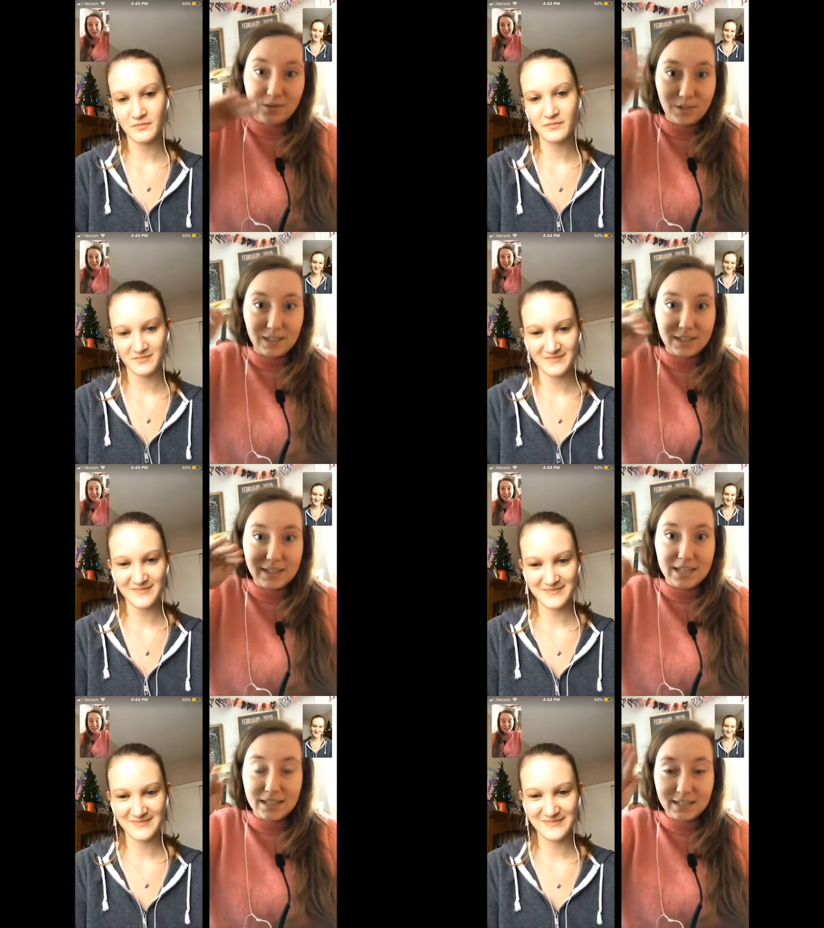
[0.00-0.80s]
Speaker 1: so you can
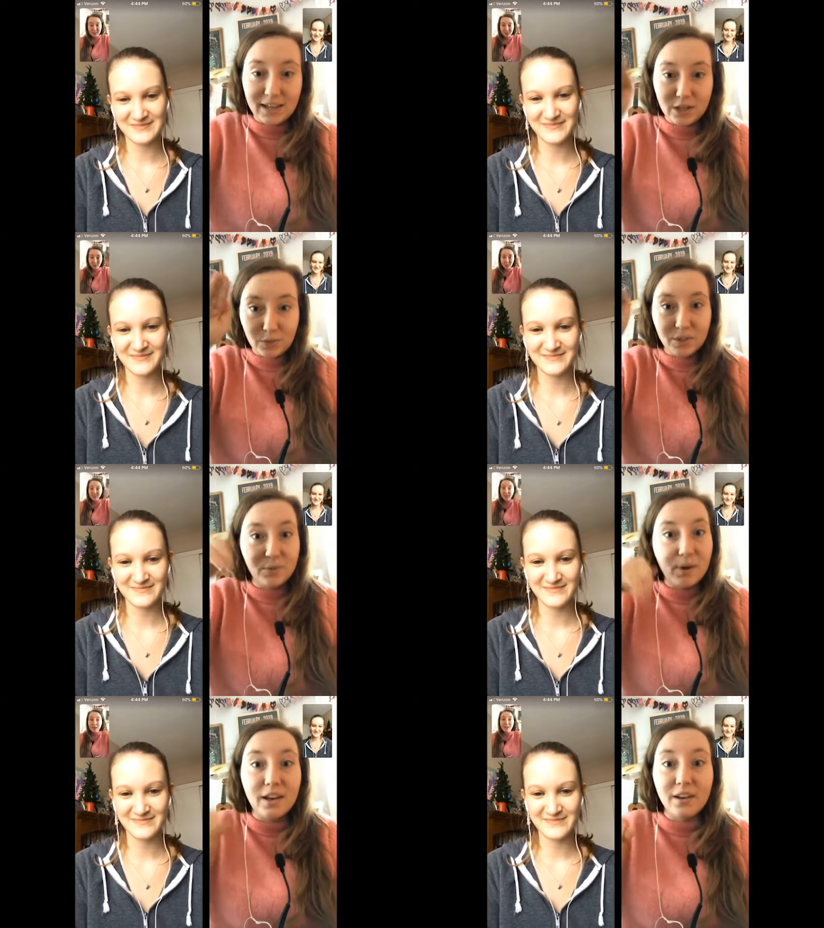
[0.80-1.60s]
see a schedule
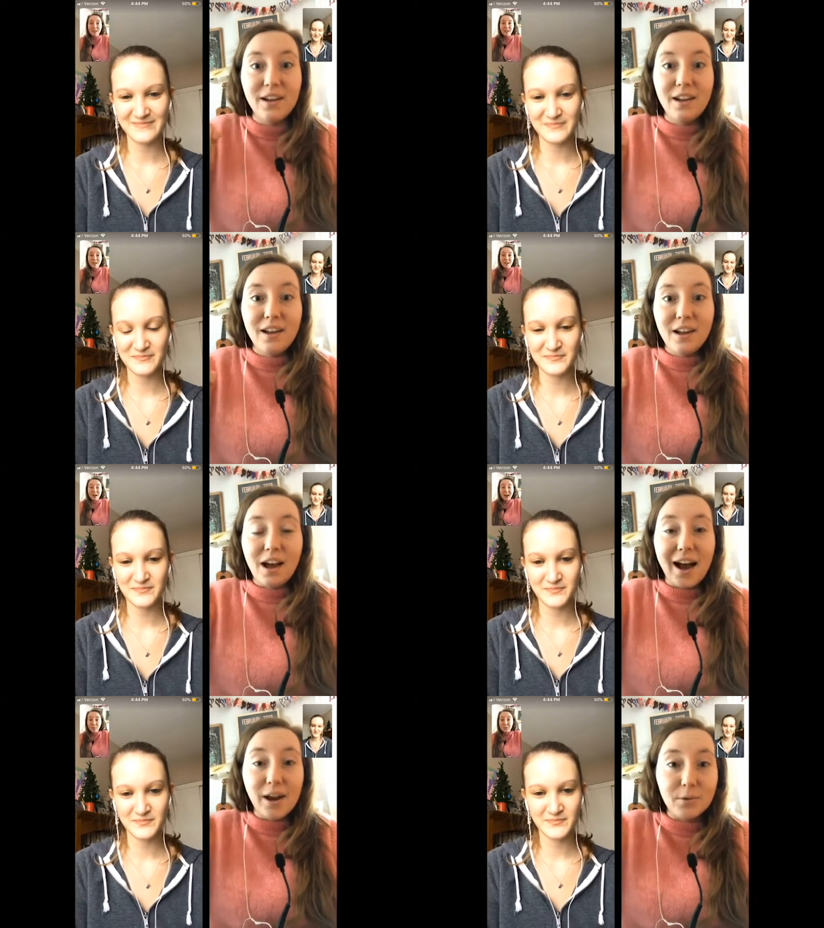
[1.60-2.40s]
of when
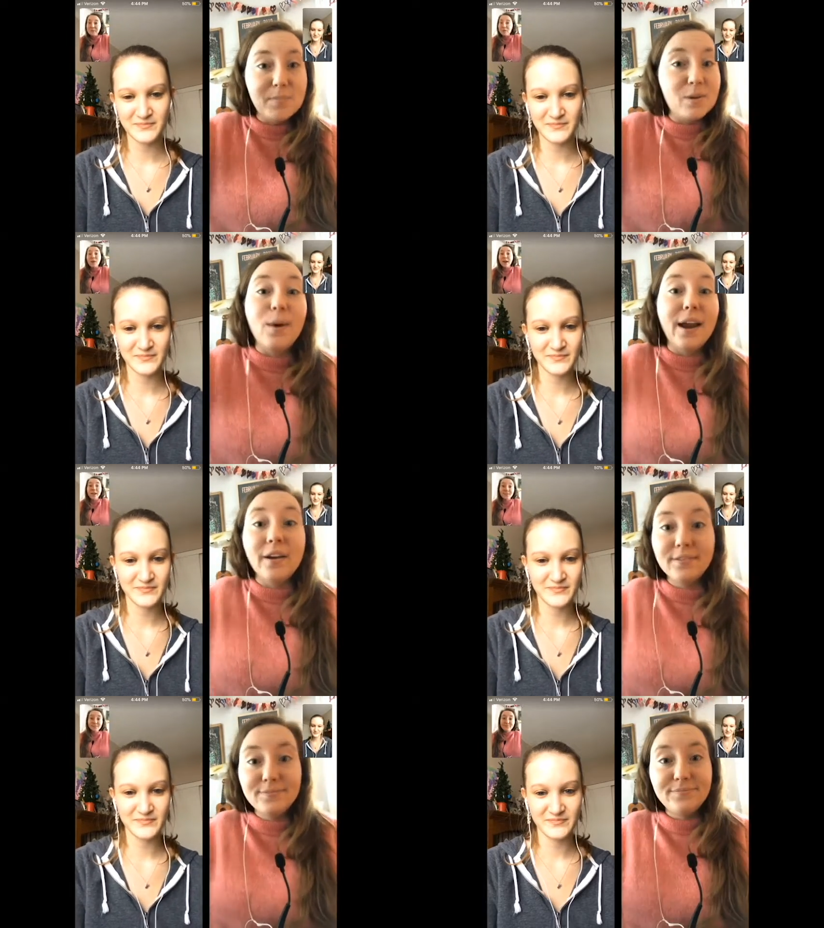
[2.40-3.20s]
I will be
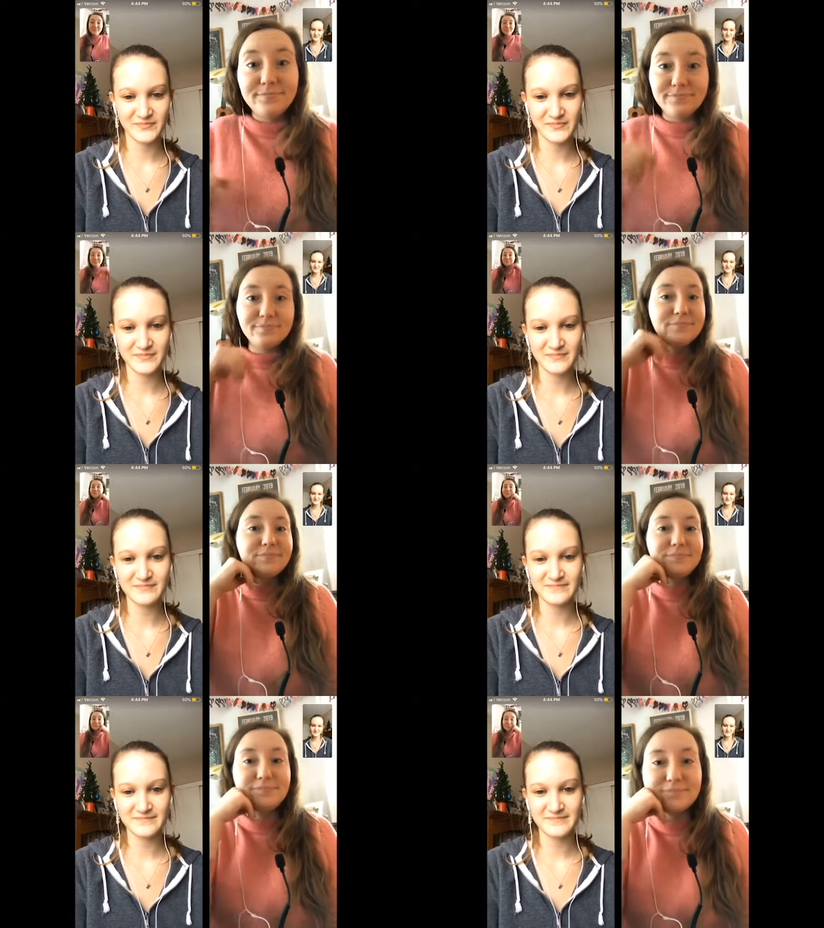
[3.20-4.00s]
where.
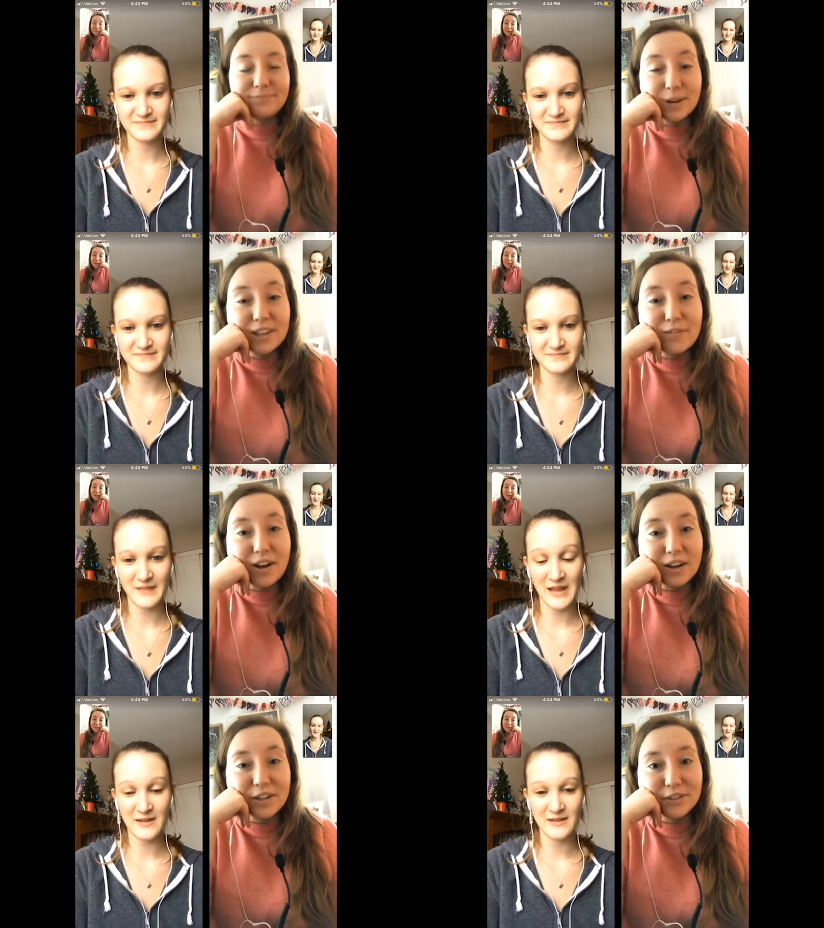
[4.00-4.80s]
Where can they
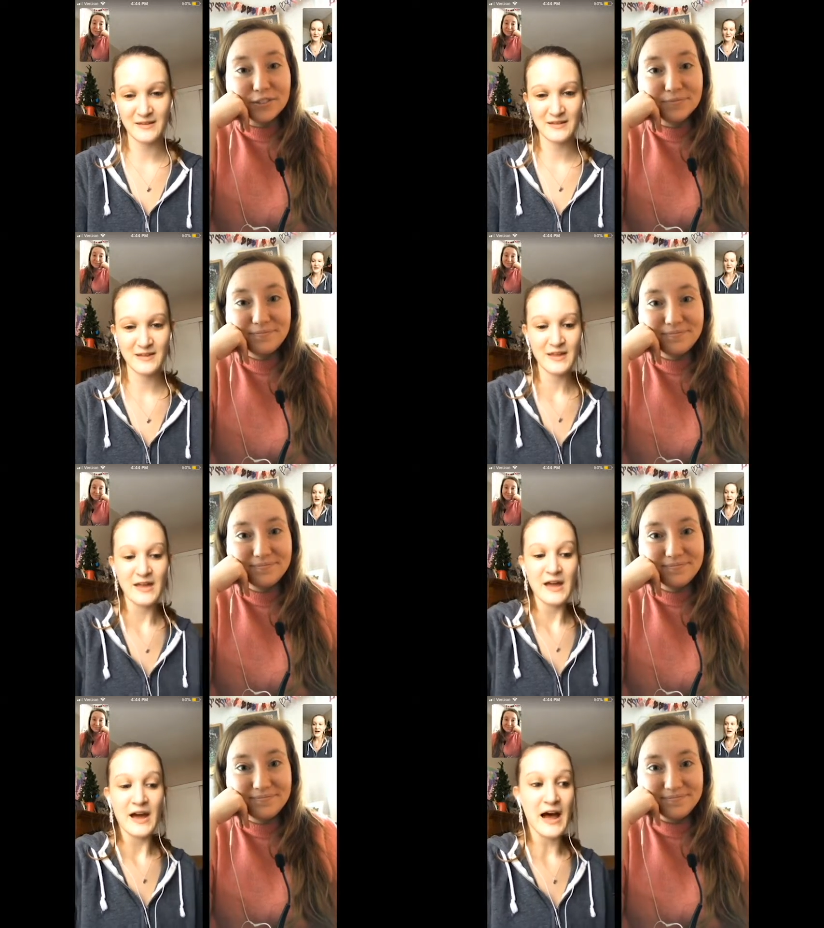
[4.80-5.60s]
find you?
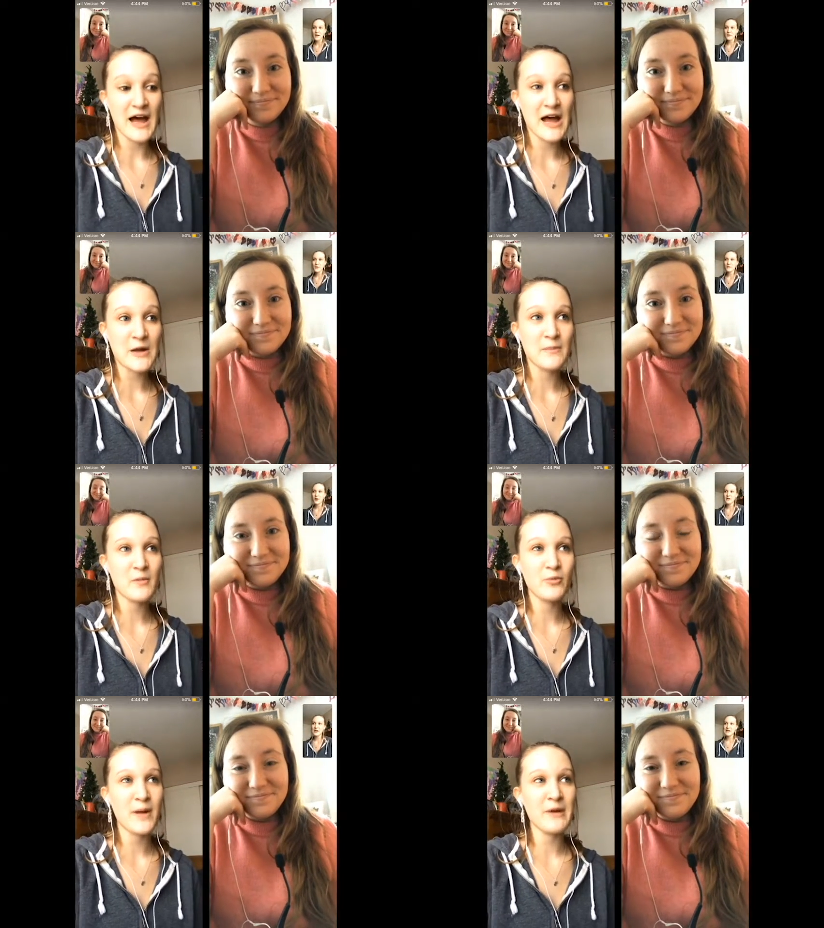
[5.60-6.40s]

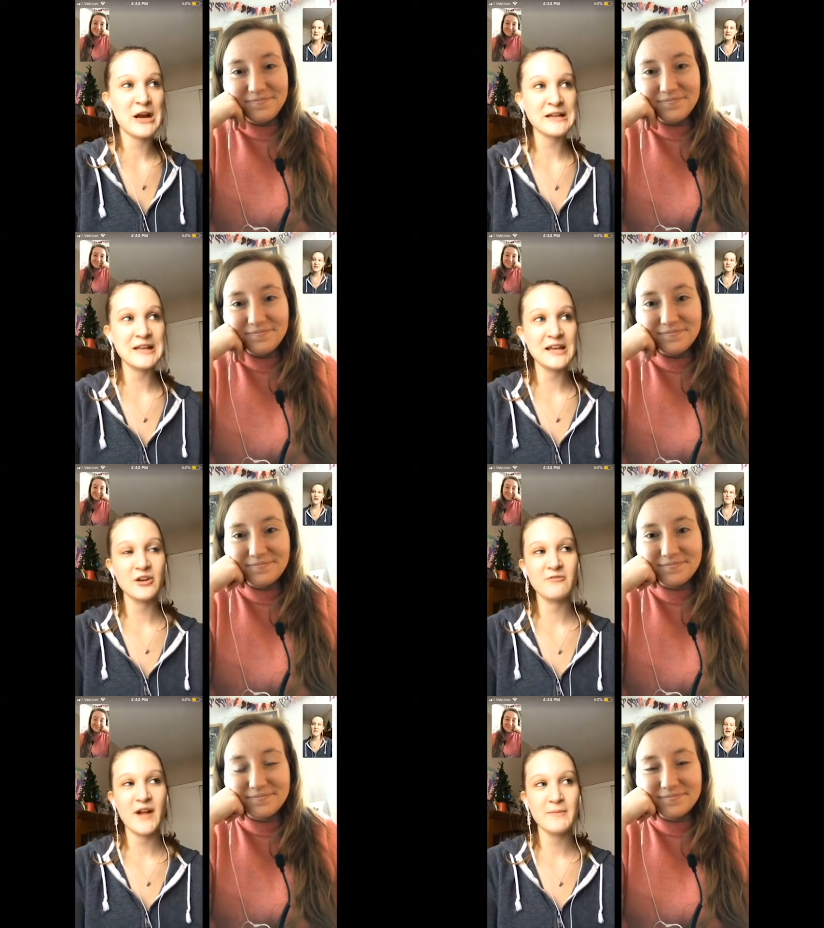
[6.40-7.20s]
Speaker 2: Primarily, you
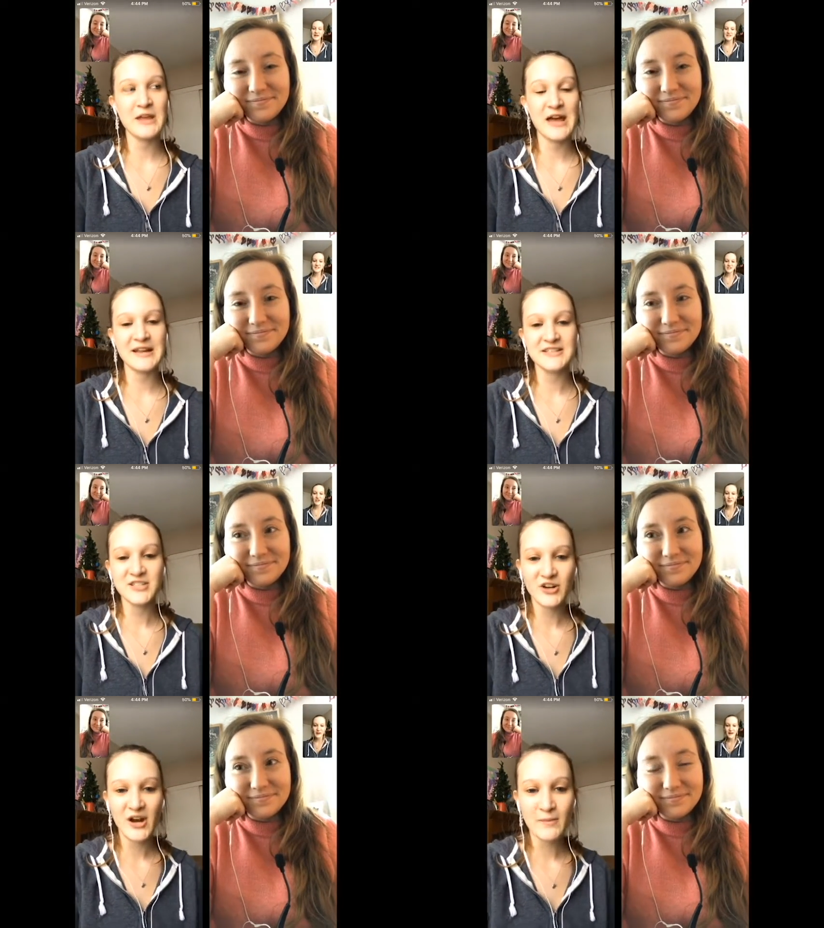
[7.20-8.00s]
can find me on
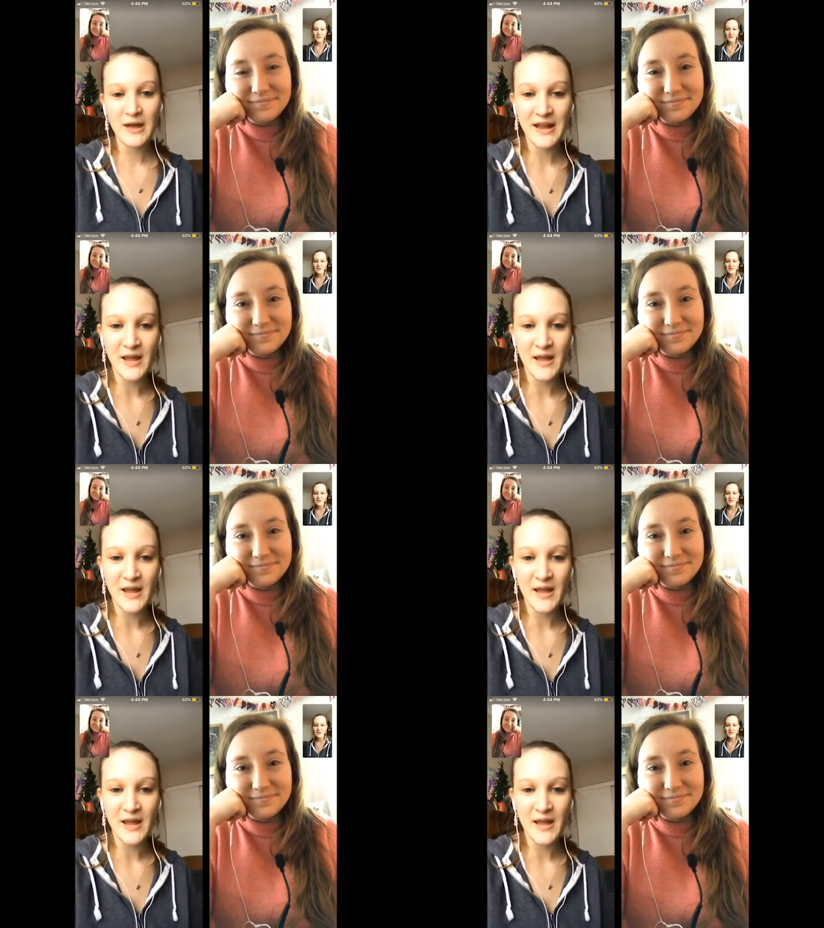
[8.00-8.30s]
Instagram at